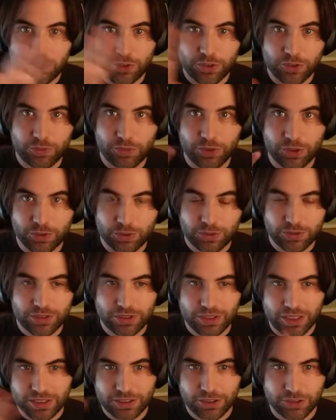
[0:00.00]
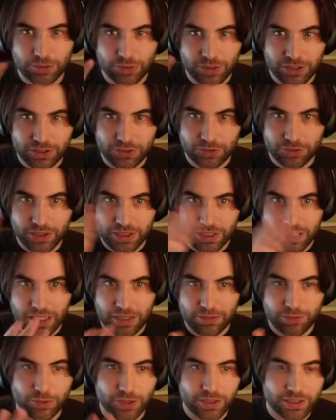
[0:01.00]
views and you want to really
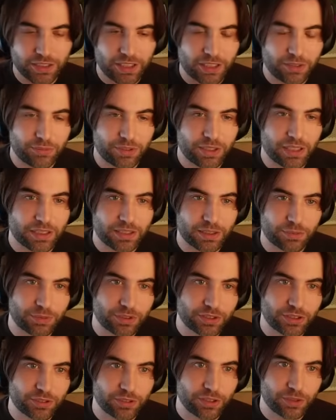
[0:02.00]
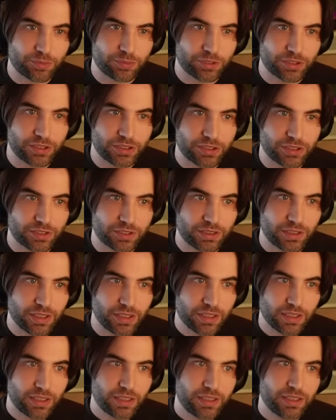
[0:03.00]
have one camera in a particular position.
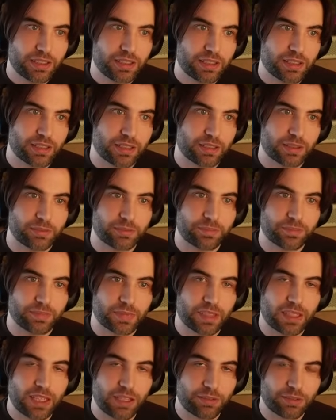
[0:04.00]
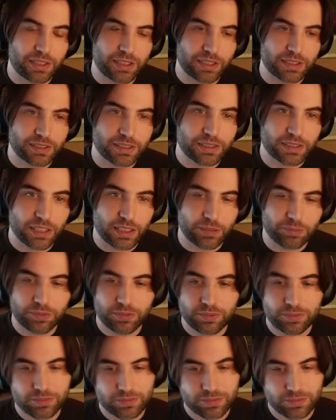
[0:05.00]
Having it snap,
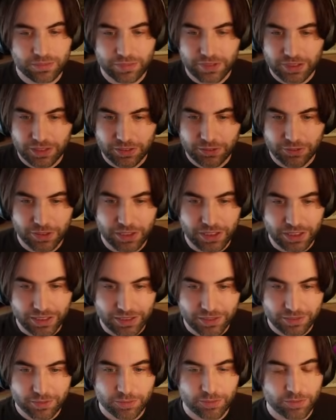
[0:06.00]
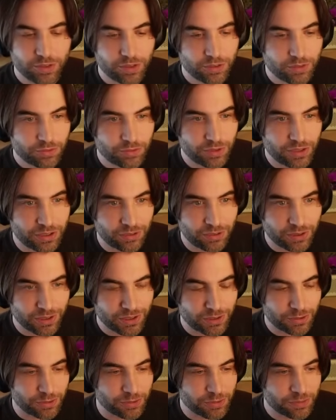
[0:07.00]
really, really, really
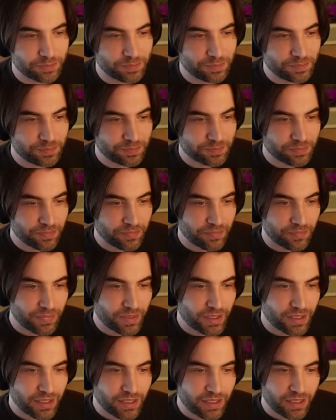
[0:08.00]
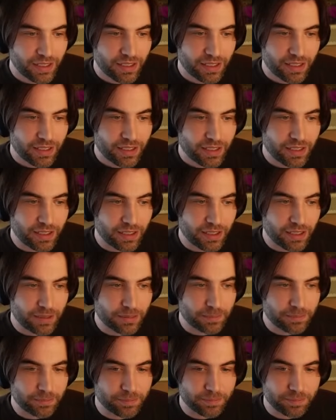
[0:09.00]
cool.
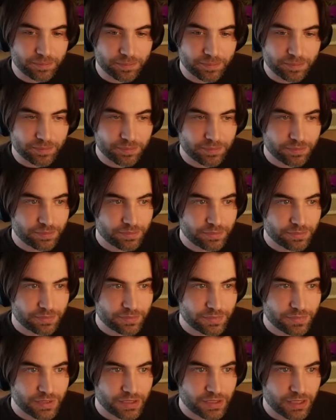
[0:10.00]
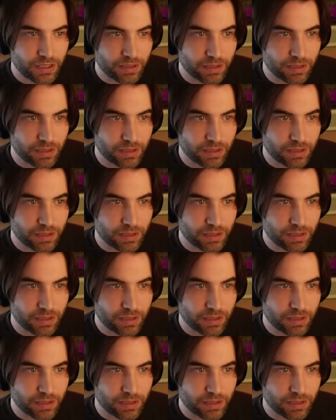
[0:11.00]
Yeah.